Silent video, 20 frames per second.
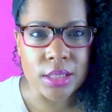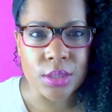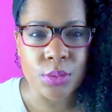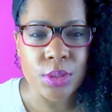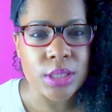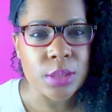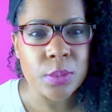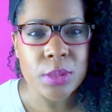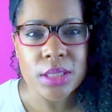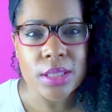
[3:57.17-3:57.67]

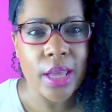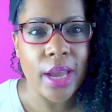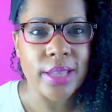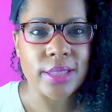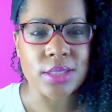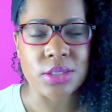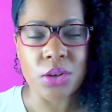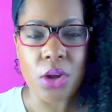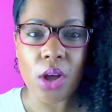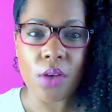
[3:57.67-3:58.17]
Christmas
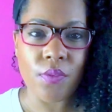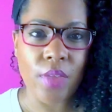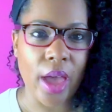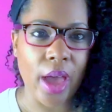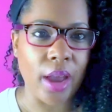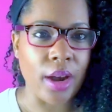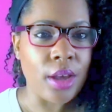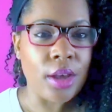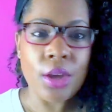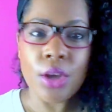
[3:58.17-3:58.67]
lights and all of
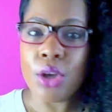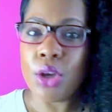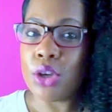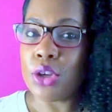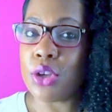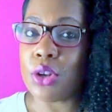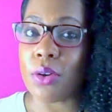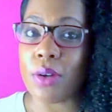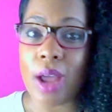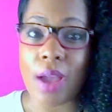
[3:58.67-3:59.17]
that.
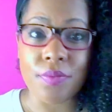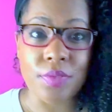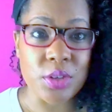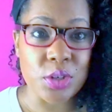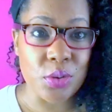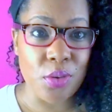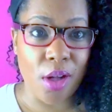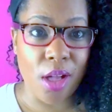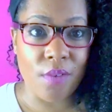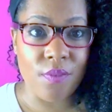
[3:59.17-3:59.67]
You don't have to
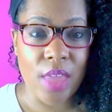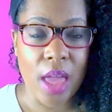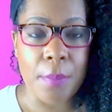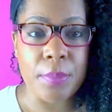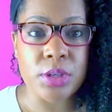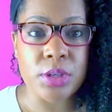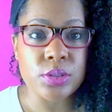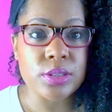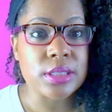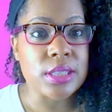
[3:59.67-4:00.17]
do all of that,
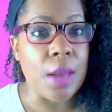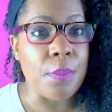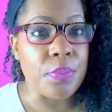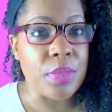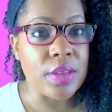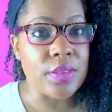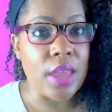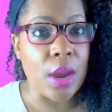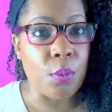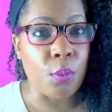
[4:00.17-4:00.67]

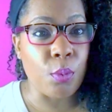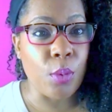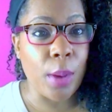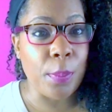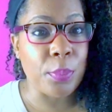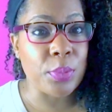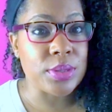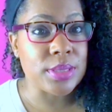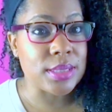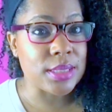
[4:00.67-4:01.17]
something that
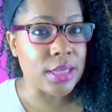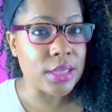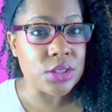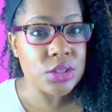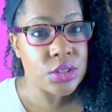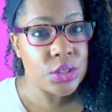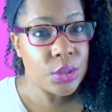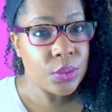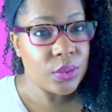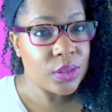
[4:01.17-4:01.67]

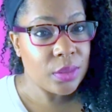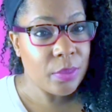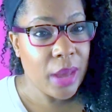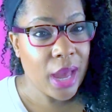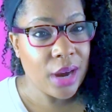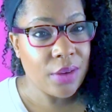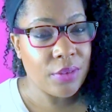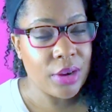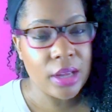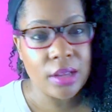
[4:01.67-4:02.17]
represents you in the
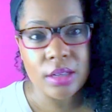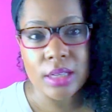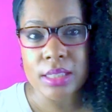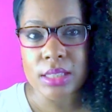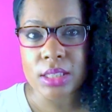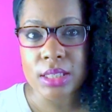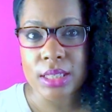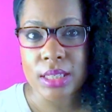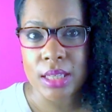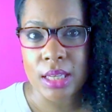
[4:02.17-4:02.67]
background.
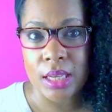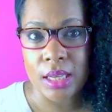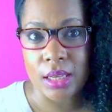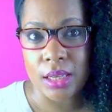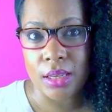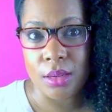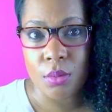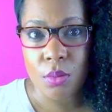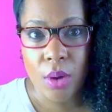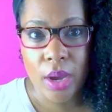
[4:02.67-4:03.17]
It's a
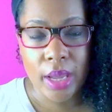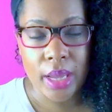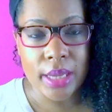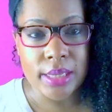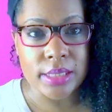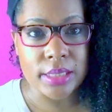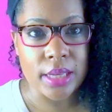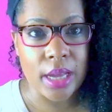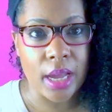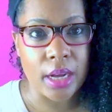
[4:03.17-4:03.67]
key
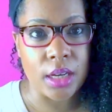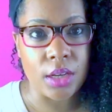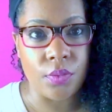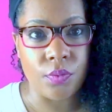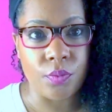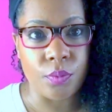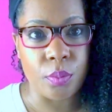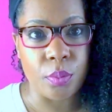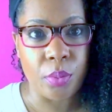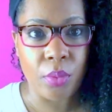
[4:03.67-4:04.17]
way to kind
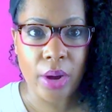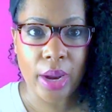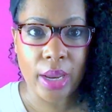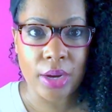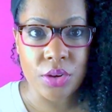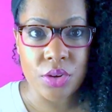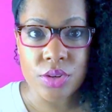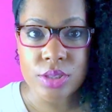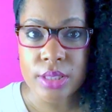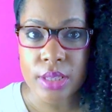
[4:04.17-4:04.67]
of
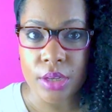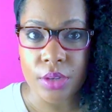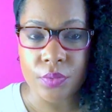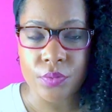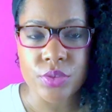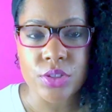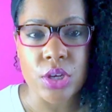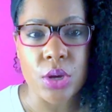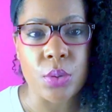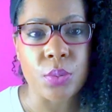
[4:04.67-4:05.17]
brand
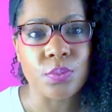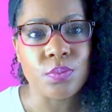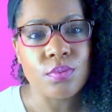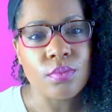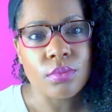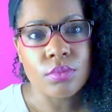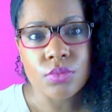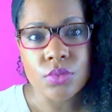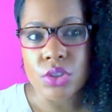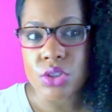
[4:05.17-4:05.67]
yourself. So
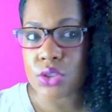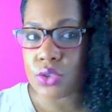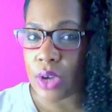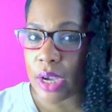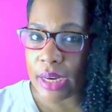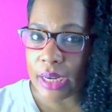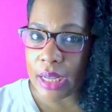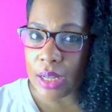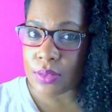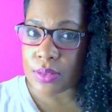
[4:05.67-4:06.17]
just
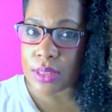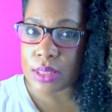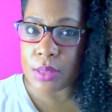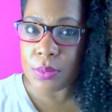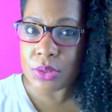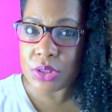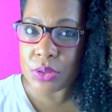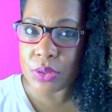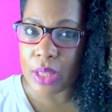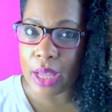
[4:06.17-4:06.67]
try it out, see
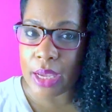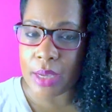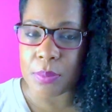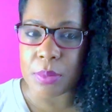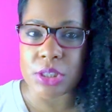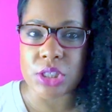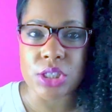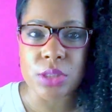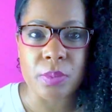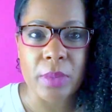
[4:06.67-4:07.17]
what you like,
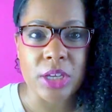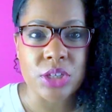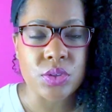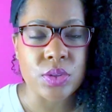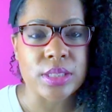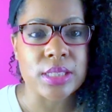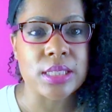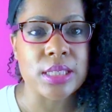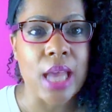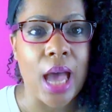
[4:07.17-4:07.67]
but just make
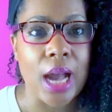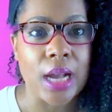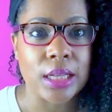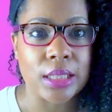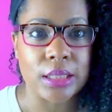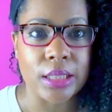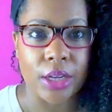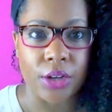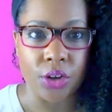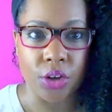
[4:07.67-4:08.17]
sure it's not
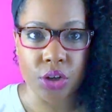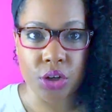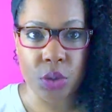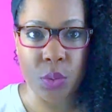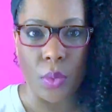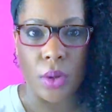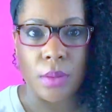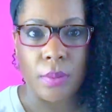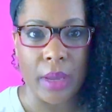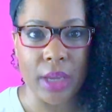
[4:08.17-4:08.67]
cluttered.
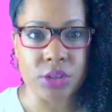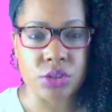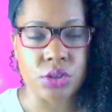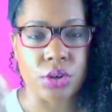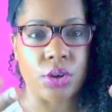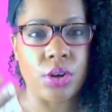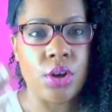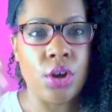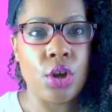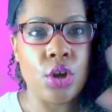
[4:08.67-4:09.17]
You want to make
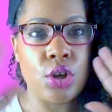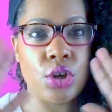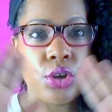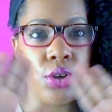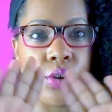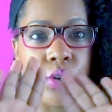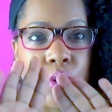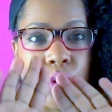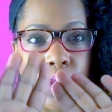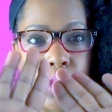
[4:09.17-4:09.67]
sure
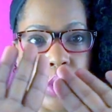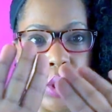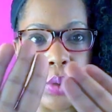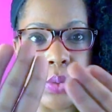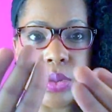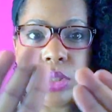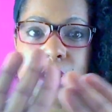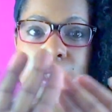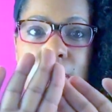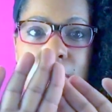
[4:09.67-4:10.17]
you're
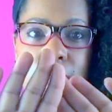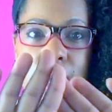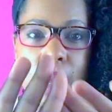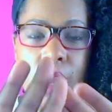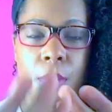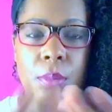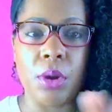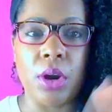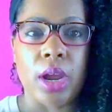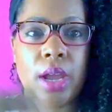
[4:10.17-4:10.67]
close to the
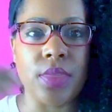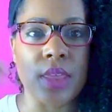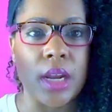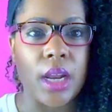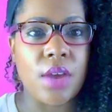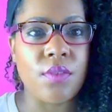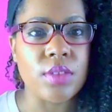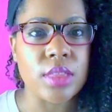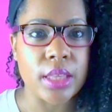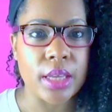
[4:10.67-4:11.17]
camera and that
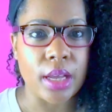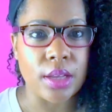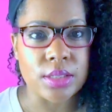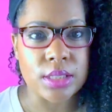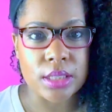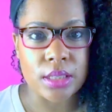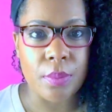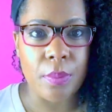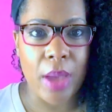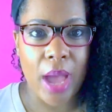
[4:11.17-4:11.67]
everything
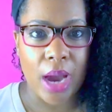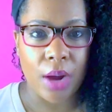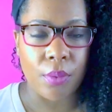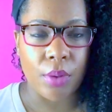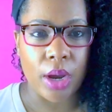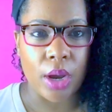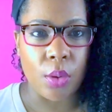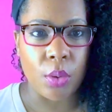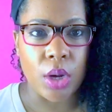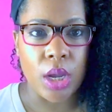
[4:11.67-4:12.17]
else in the
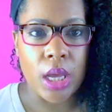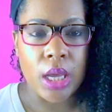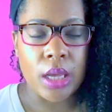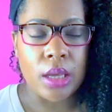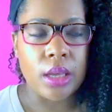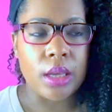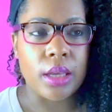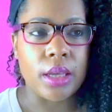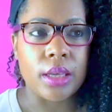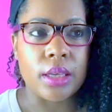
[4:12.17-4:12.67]
background
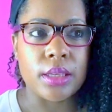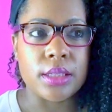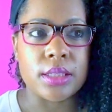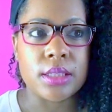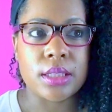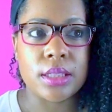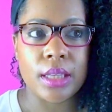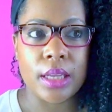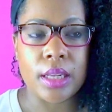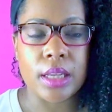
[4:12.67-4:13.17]

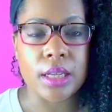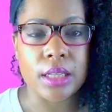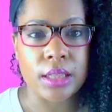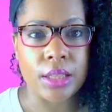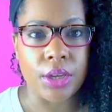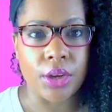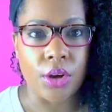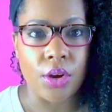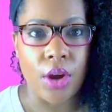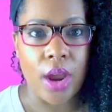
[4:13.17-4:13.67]
is clean and
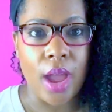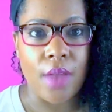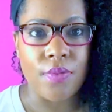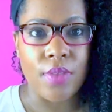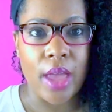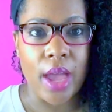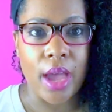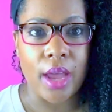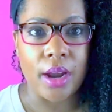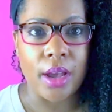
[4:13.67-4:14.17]
clear, and
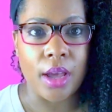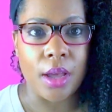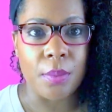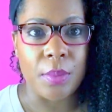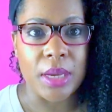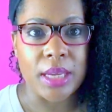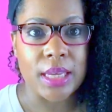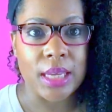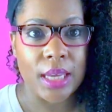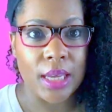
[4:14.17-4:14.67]
that,
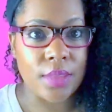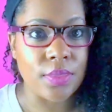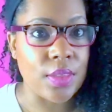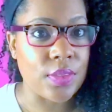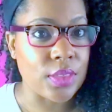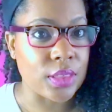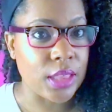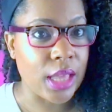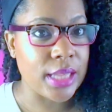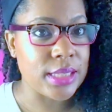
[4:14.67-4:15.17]
again,
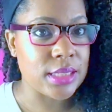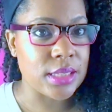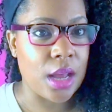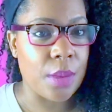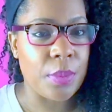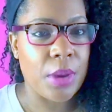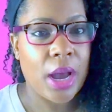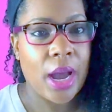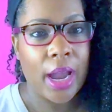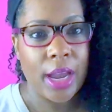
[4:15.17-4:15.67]
that the light's
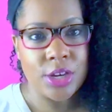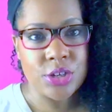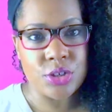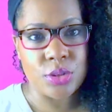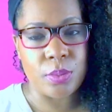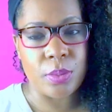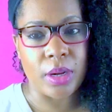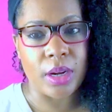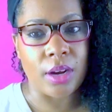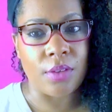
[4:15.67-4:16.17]
not behind
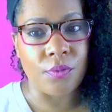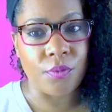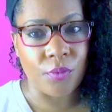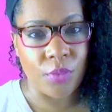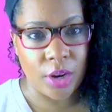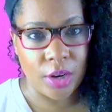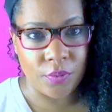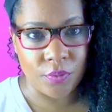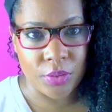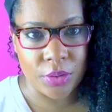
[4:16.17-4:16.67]
you, but in
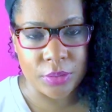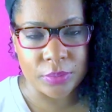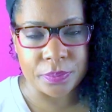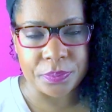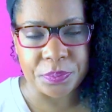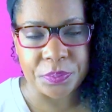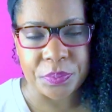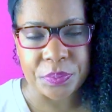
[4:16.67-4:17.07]
front of you.